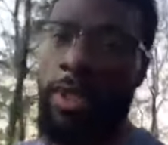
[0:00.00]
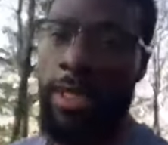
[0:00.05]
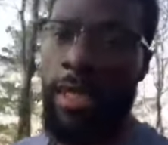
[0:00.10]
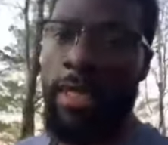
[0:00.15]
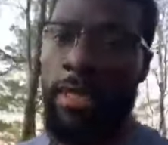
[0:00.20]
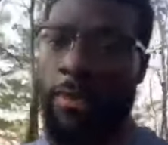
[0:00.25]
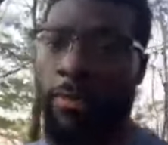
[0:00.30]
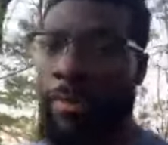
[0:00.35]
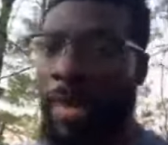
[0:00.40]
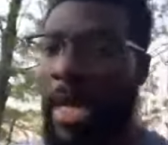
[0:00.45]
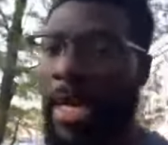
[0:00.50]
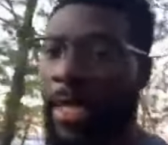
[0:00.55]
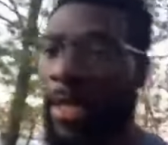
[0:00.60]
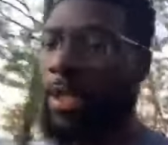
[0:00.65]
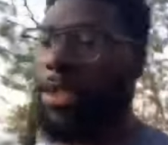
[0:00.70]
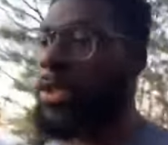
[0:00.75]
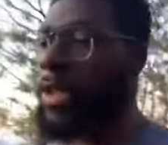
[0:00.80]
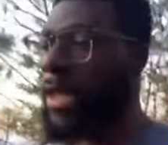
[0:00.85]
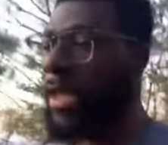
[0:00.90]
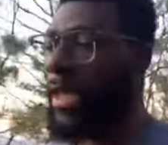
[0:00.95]
elect, back
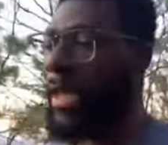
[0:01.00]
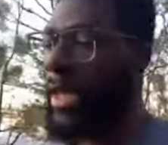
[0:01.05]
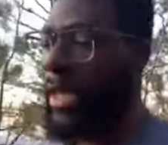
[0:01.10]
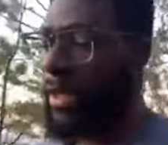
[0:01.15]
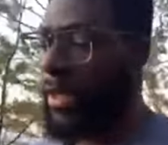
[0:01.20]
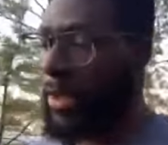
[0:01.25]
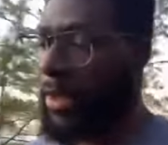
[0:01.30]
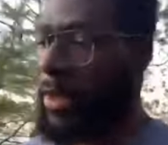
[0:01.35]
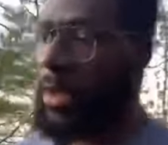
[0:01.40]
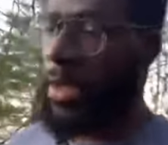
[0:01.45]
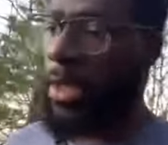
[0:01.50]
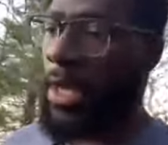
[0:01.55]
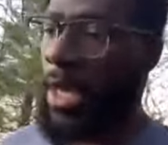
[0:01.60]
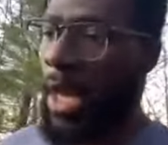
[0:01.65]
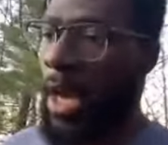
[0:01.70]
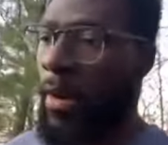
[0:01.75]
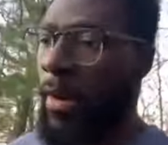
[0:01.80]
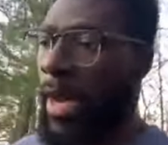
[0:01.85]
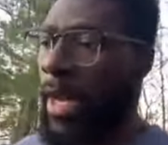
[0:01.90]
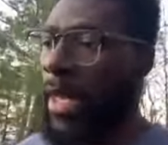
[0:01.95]
into our land,
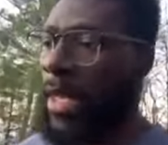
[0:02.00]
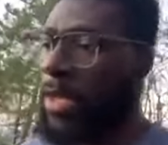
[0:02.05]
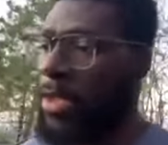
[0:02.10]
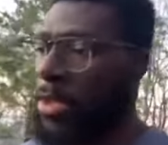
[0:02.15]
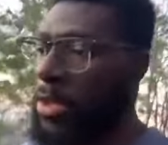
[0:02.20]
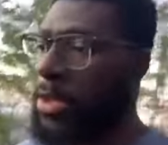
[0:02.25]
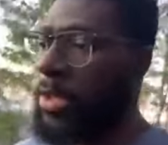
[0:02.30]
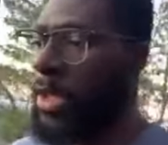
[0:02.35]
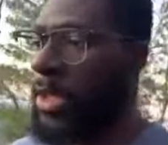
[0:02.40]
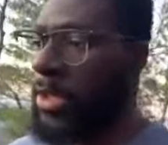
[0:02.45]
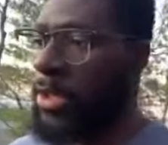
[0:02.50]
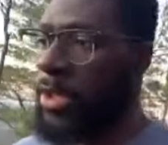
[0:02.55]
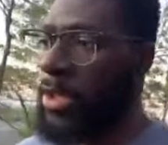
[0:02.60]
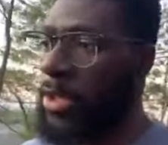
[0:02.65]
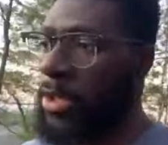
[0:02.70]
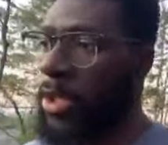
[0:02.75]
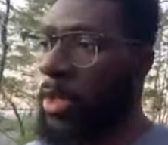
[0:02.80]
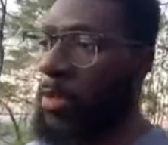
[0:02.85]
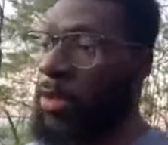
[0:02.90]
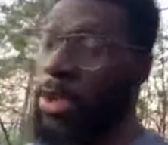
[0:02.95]
all right, is, is,
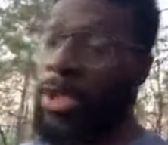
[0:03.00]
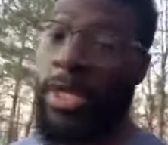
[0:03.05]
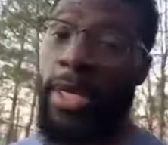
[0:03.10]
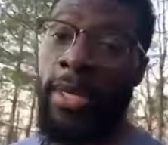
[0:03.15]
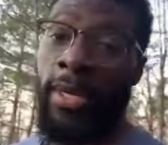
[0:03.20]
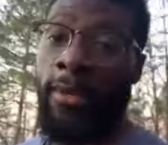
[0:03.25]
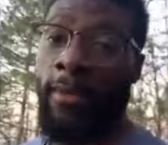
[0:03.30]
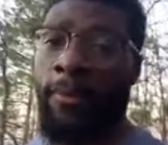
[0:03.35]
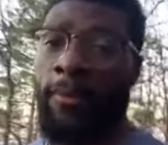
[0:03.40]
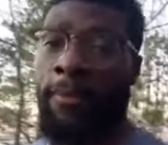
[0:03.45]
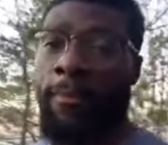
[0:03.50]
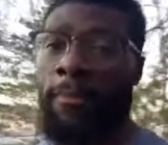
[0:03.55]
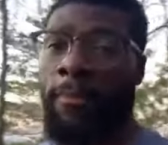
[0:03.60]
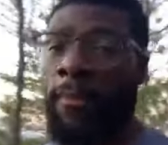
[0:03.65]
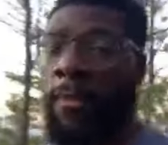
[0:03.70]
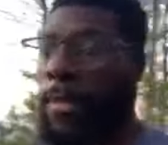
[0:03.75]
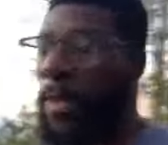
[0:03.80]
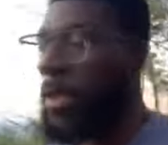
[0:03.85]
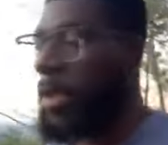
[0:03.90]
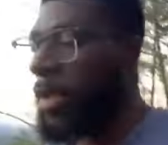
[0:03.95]
is almost here.
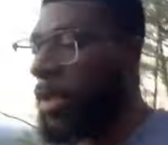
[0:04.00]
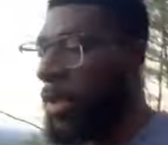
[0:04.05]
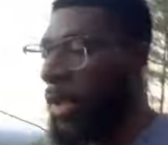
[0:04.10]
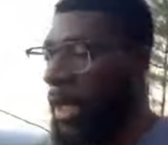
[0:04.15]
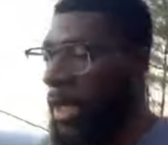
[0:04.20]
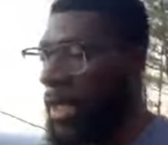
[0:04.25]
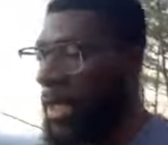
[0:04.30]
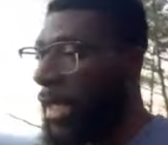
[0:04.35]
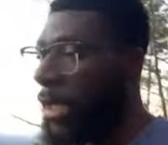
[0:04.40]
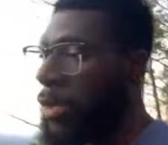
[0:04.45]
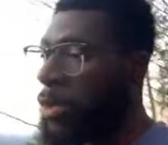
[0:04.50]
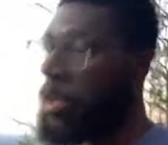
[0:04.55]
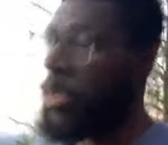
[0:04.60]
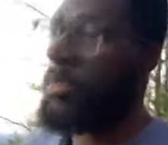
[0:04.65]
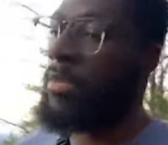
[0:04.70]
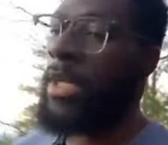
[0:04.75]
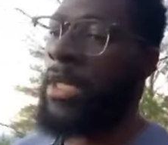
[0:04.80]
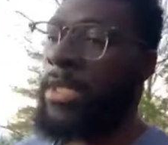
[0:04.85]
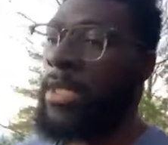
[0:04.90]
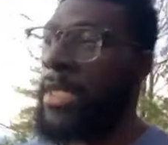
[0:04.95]
Okay, that also
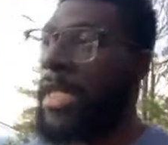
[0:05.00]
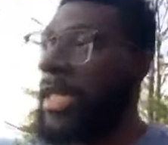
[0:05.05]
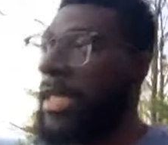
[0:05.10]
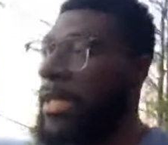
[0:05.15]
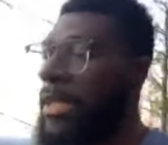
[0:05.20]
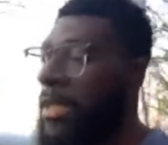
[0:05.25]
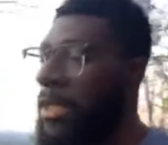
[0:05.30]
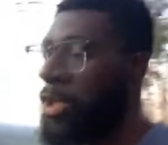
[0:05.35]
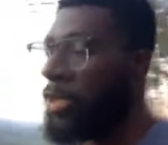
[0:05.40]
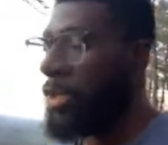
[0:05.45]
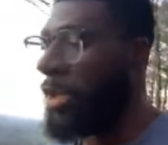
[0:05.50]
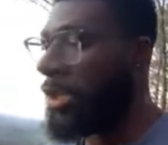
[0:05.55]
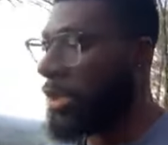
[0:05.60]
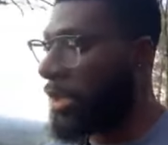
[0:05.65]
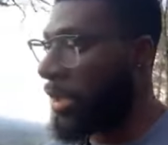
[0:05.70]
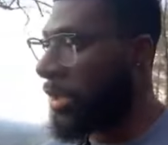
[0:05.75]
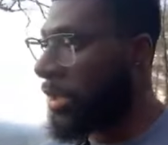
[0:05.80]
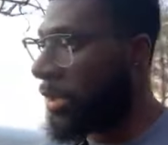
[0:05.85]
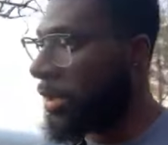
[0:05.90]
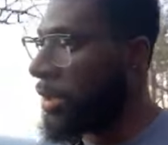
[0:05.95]
means that the
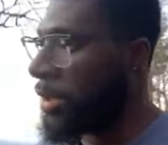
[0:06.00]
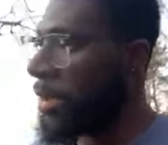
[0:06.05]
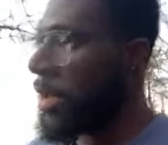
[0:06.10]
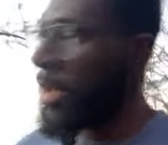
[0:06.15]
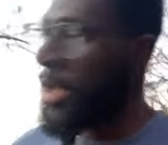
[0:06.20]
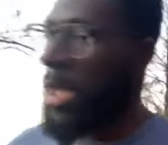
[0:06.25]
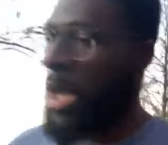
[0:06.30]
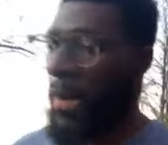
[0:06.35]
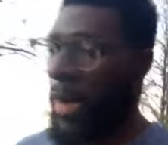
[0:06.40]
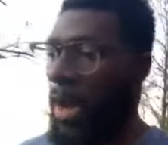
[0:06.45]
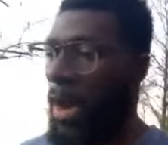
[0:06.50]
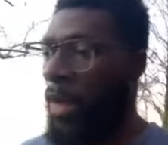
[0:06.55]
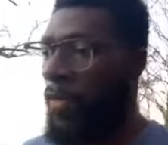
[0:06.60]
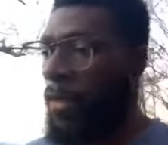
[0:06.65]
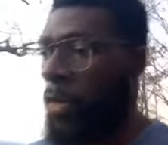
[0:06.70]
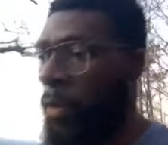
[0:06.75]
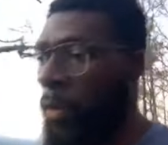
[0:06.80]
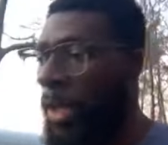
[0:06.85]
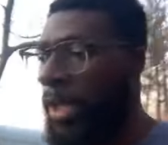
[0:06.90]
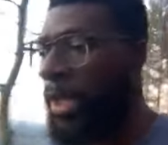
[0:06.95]
destruction all right, of
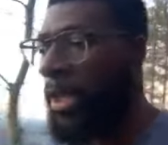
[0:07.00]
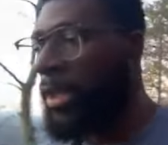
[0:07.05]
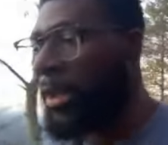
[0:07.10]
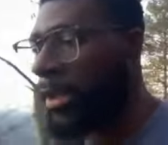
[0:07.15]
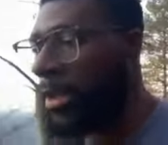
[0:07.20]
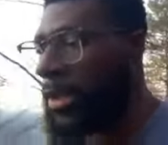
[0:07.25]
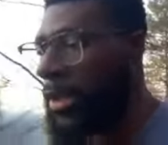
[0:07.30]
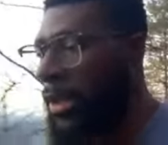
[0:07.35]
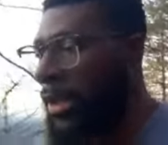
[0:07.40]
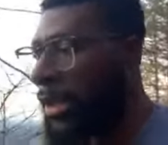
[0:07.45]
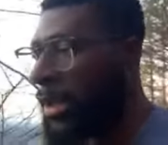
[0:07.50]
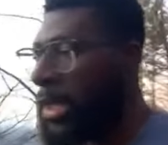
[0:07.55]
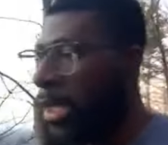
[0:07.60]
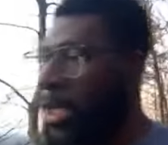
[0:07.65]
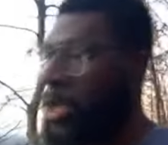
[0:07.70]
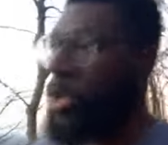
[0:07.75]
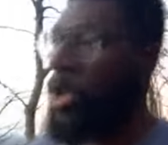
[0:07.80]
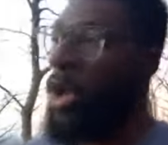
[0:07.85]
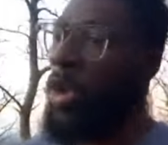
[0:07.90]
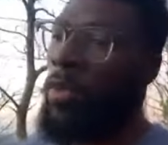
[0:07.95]
the wicked
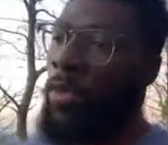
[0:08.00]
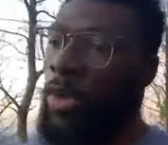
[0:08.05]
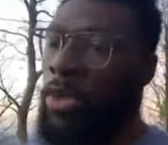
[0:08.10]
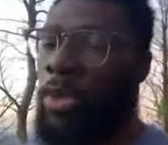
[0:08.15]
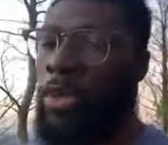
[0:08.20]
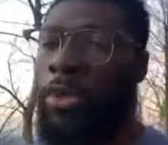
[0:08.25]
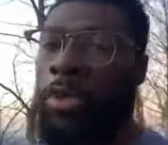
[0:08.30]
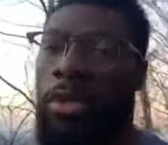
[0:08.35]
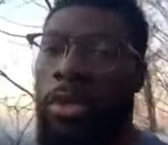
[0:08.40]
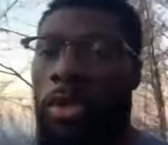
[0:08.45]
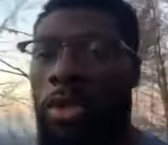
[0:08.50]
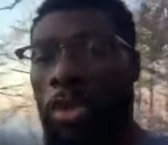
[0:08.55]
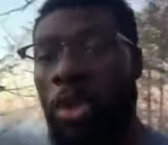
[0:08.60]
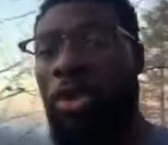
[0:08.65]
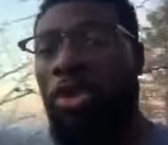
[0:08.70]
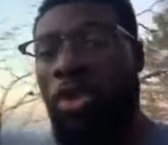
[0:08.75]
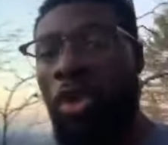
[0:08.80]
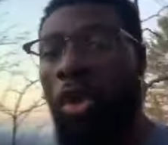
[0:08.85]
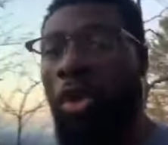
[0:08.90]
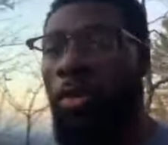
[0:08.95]
is almost is
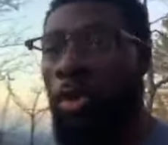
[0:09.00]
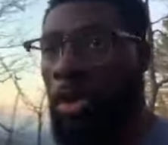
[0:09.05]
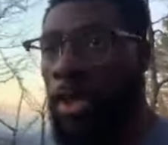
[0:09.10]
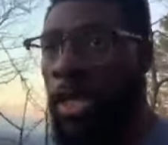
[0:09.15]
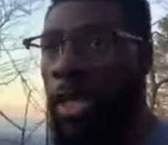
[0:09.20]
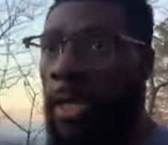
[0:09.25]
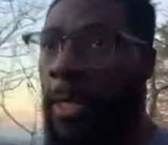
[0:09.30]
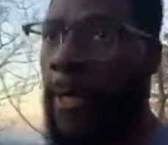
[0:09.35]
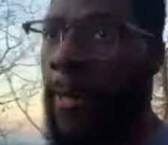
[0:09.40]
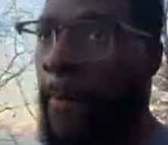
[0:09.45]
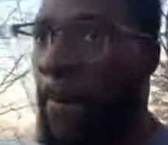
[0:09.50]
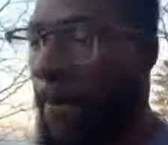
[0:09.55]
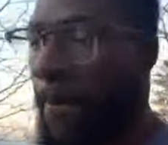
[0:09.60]
also almost here.